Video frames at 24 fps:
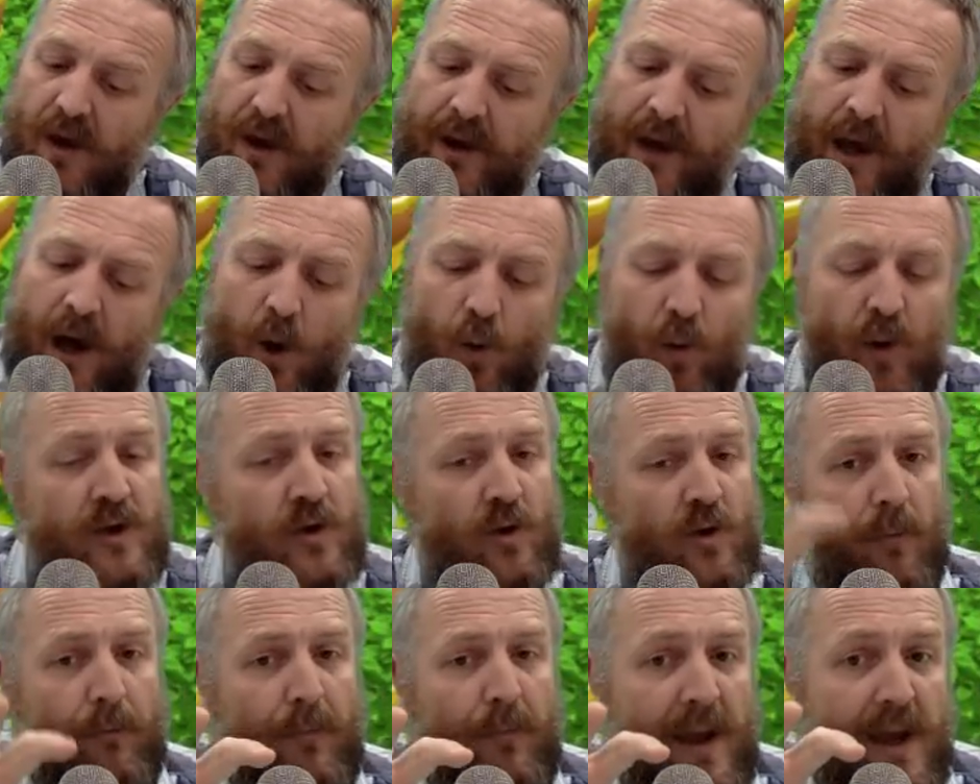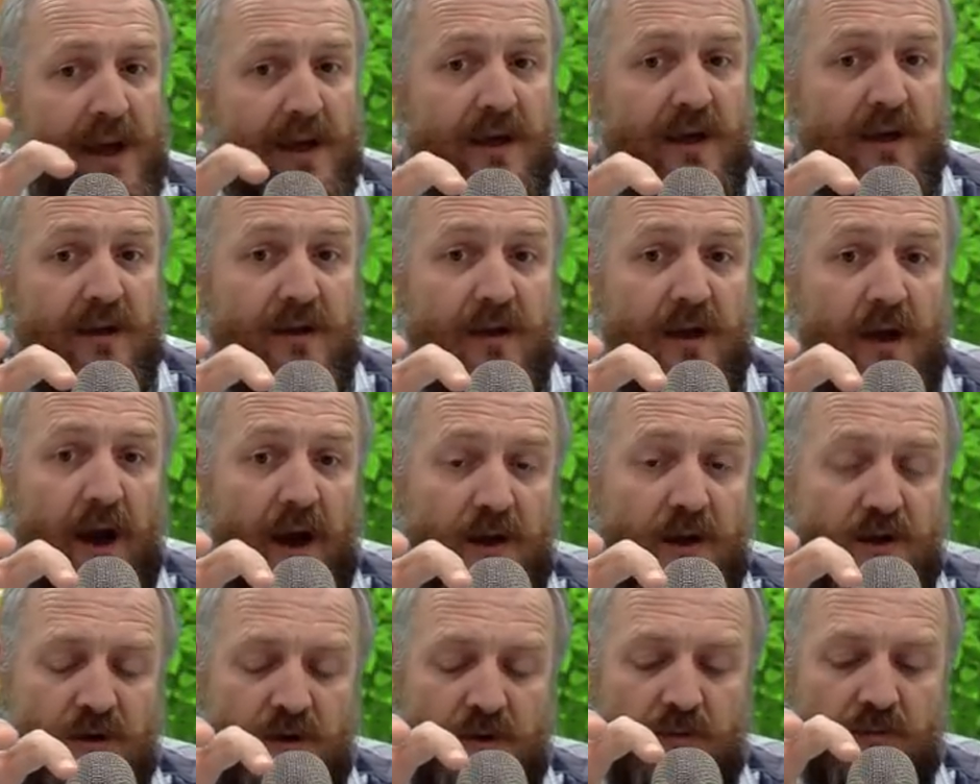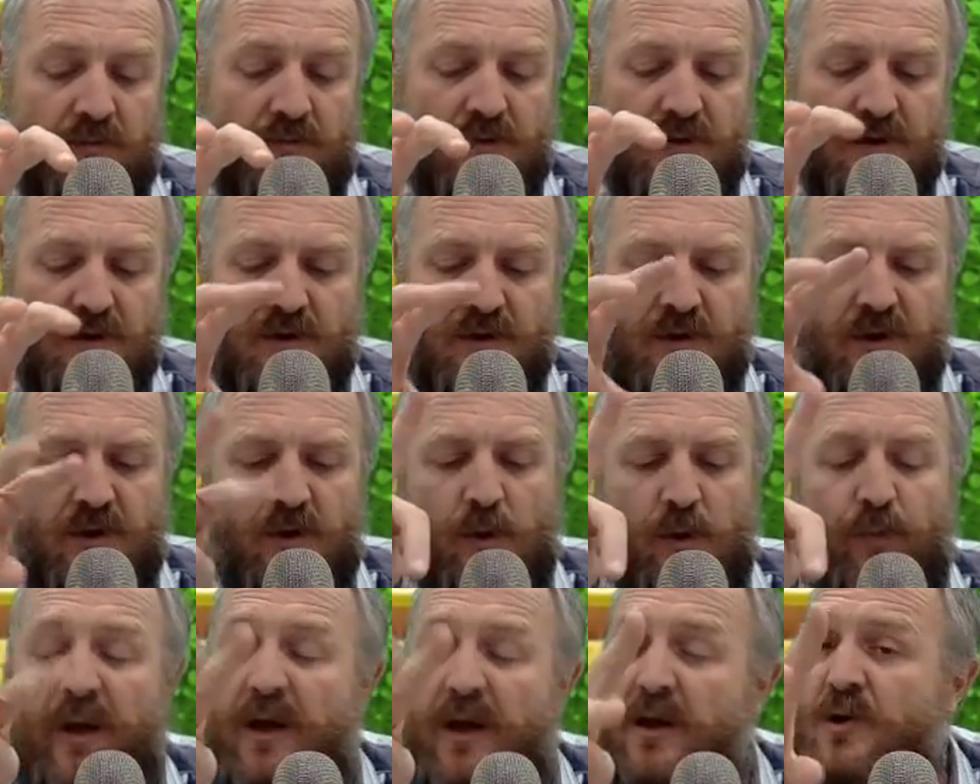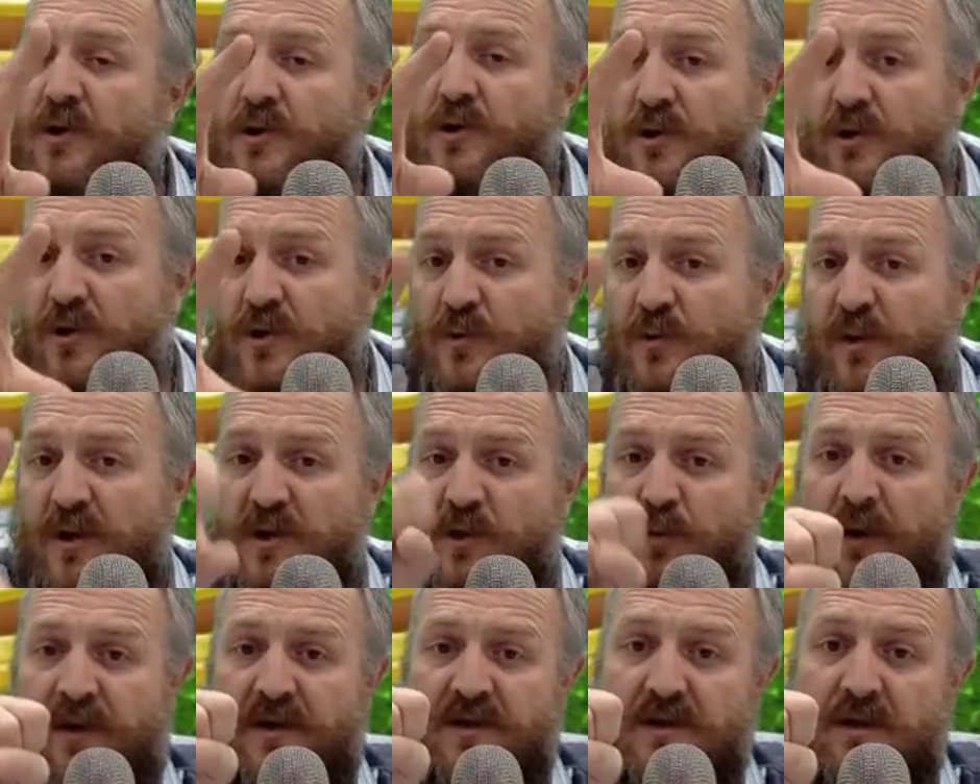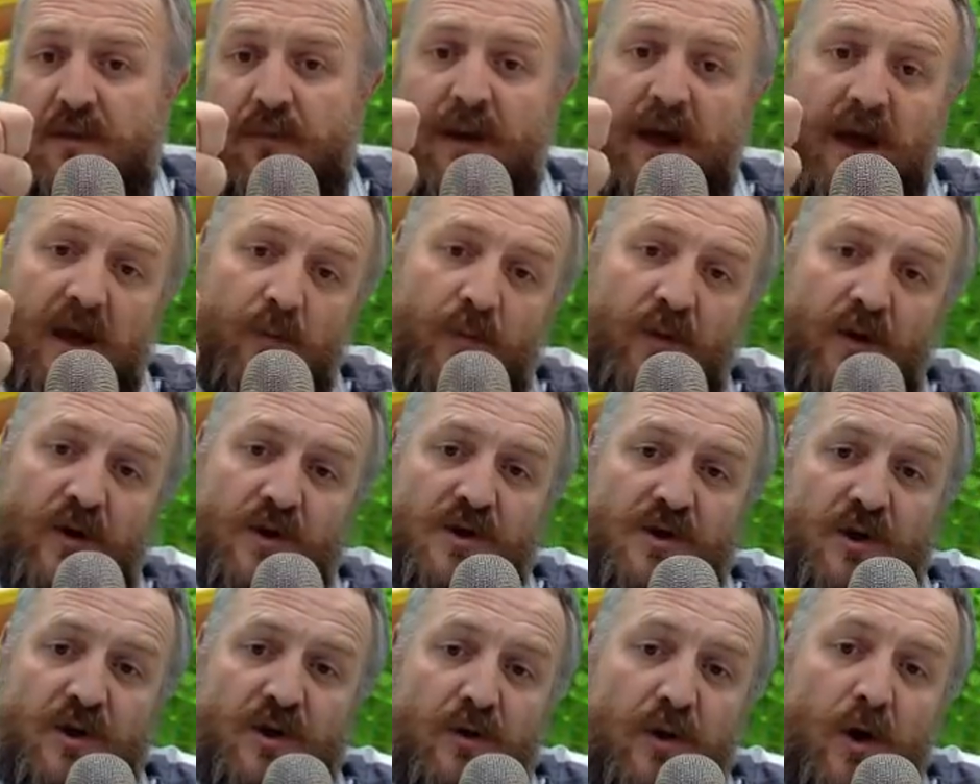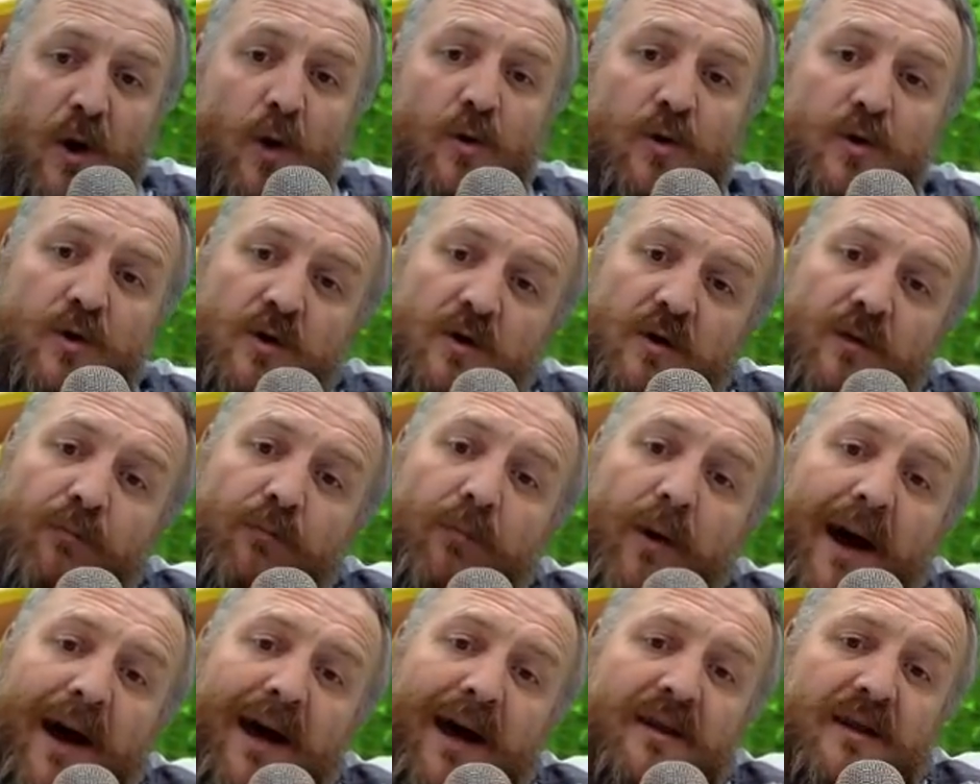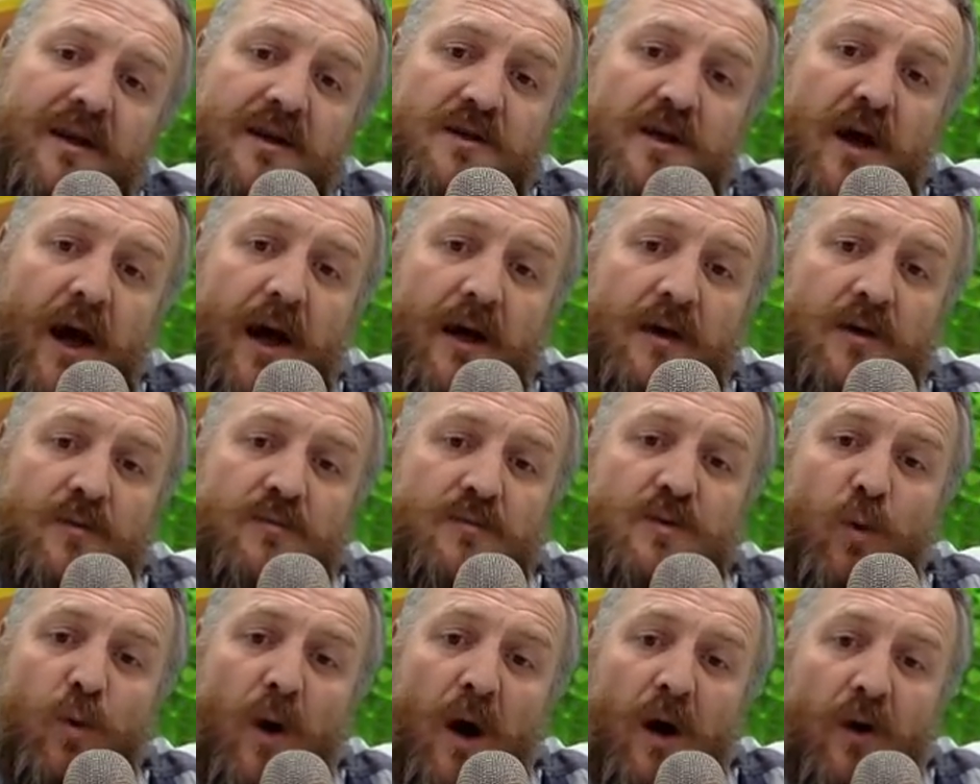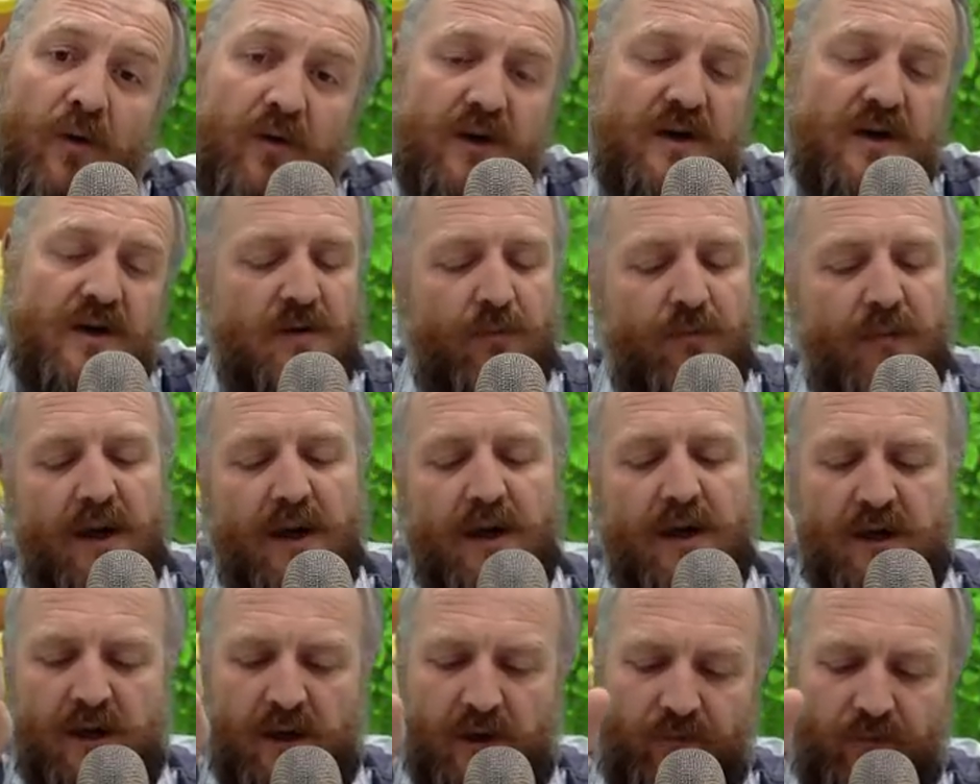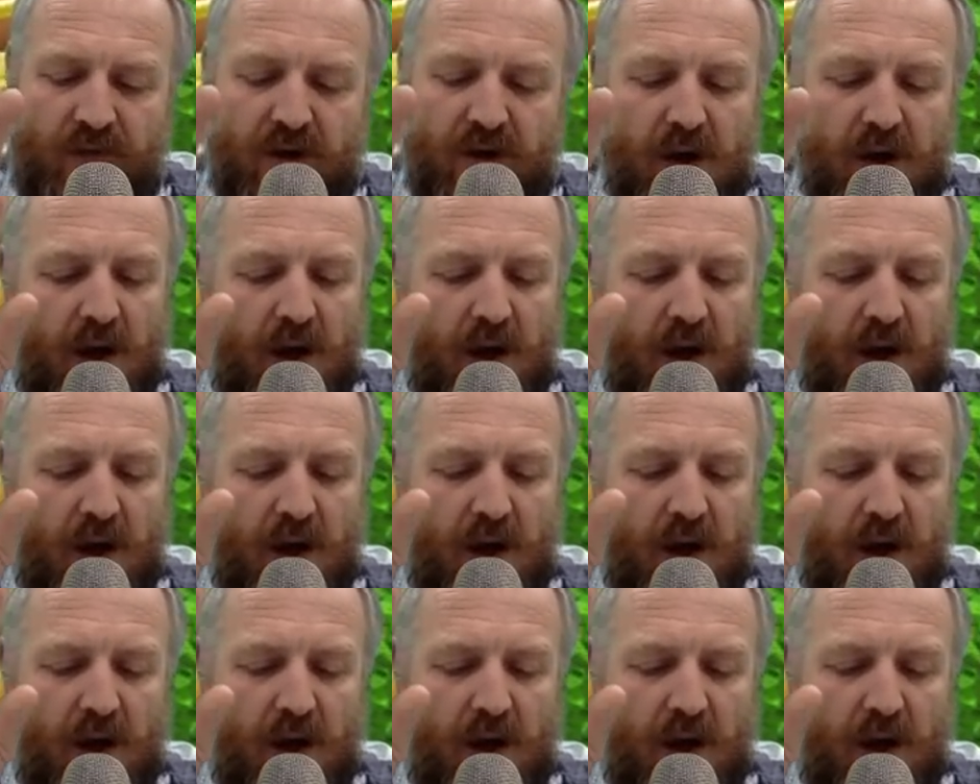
Now, when you're making the items, do you pick and choose which ones to make because you know you can buy these items while these are making?